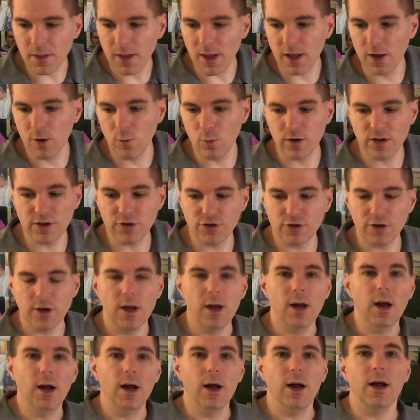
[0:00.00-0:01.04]
in which,
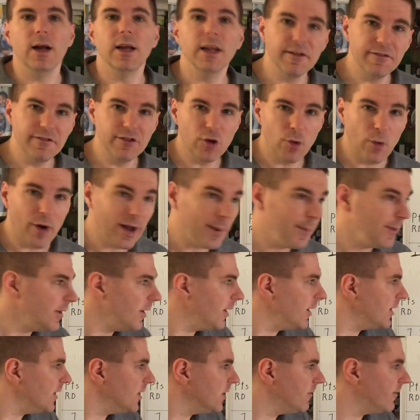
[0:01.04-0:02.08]
even though I am a
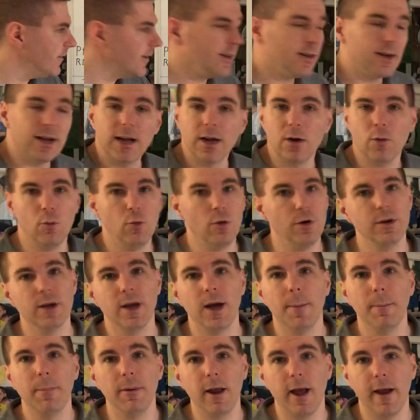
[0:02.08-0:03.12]
Yankees fan, I will
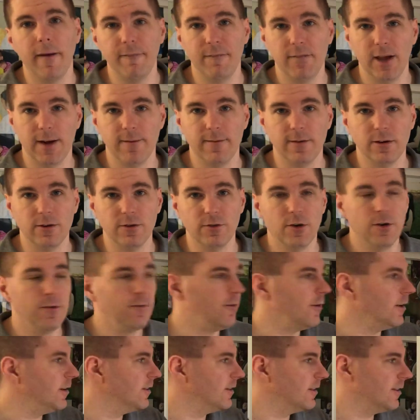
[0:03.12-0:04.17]
not play favorites.
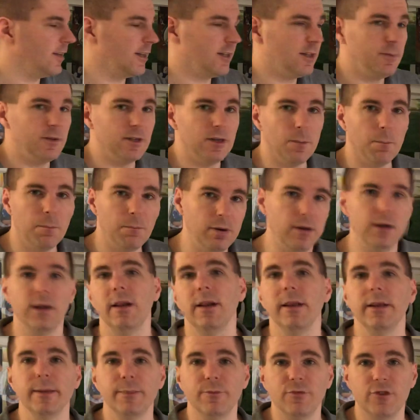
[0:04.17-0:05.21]
This has to be
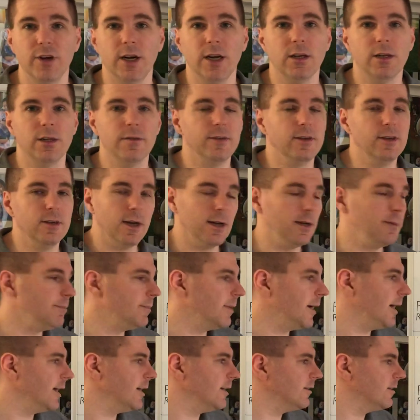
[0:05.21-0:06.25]
completely objective and
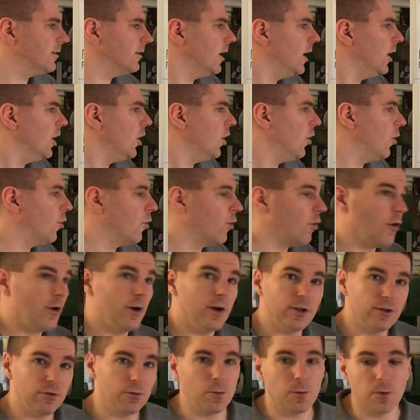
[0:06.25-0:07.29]
unbiased,
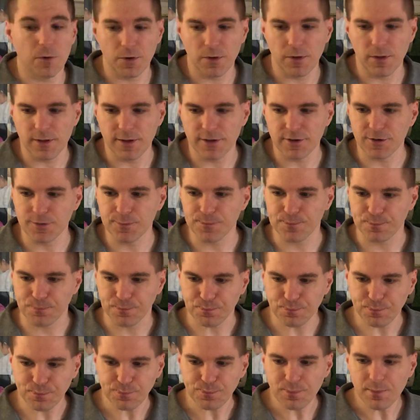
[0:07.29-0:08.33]
or it's worthless.
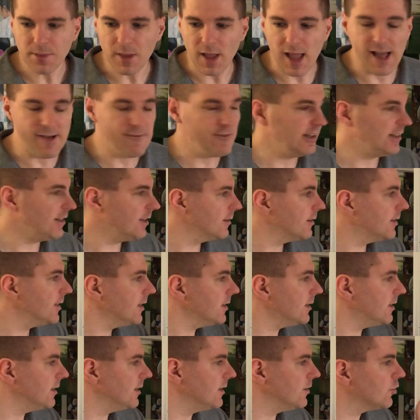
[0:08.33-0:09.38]
Having said
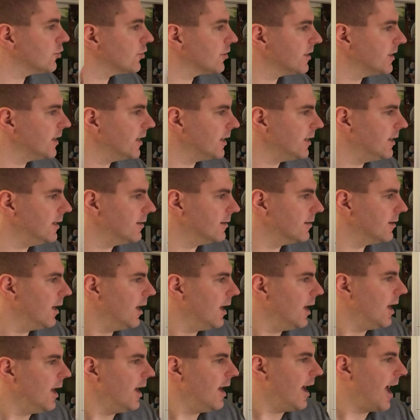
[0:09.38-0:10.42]
that, the New York Yankees,
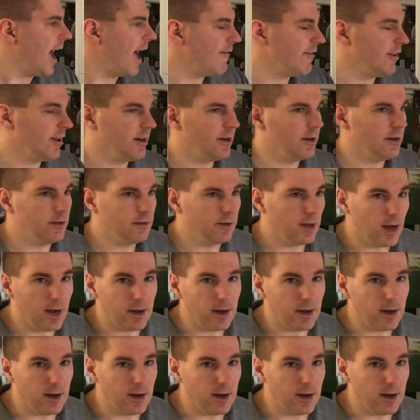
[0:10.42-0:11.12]
having